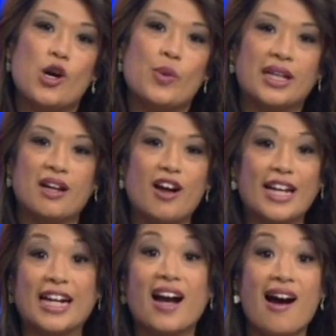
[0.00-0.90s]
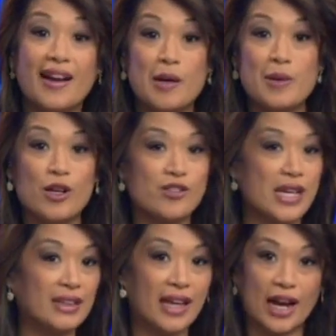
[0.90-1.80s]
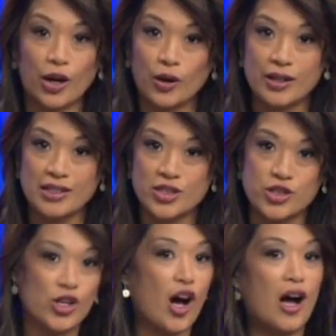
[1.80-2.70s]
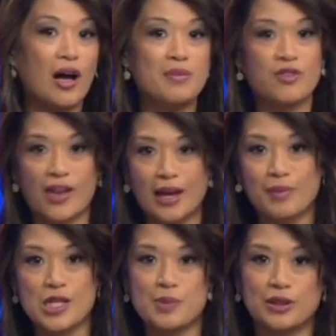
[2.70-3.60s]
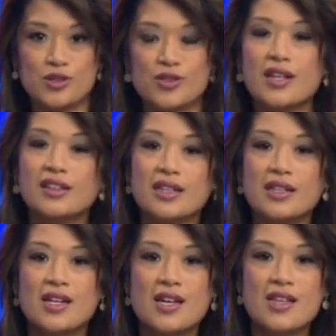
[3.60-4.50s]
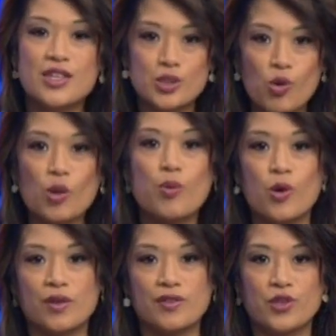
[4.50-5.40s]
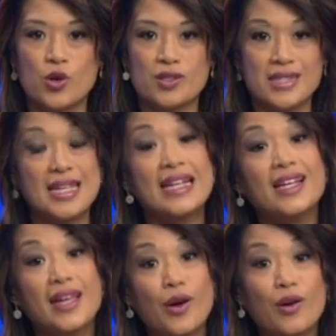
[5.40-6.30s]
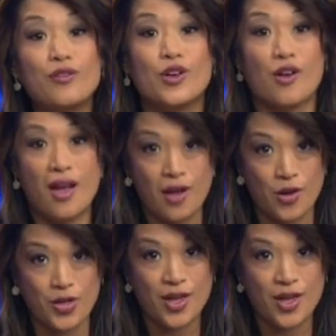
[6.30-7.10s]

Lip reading: know, we can all get caught up in our daily errands, jobs, families, but there's nothing that's more important, of course, than taking care of your health.